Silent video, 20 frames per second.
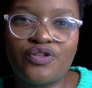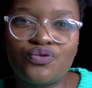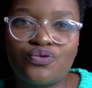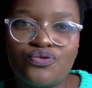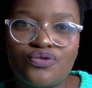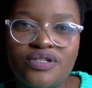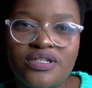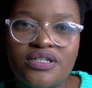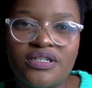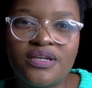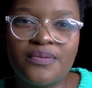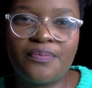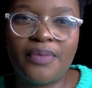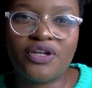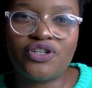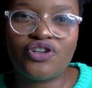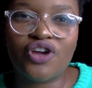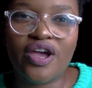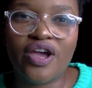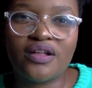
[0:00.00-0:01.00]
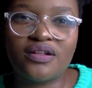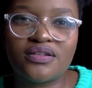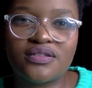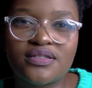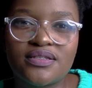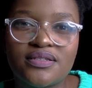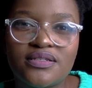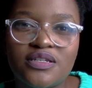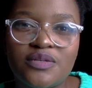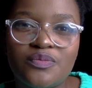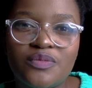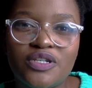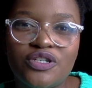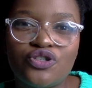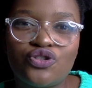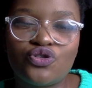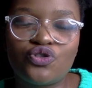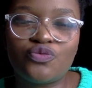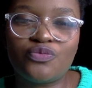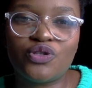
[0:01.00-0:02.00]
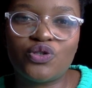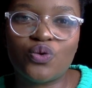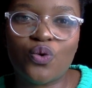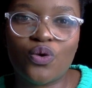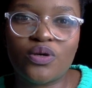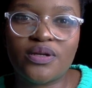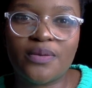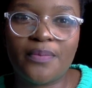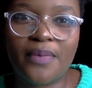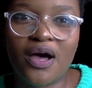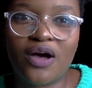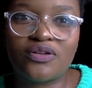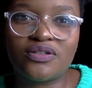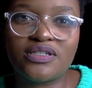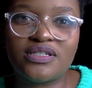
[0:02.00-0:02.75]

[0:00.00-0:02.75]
a patriarchal system needs to be talked about,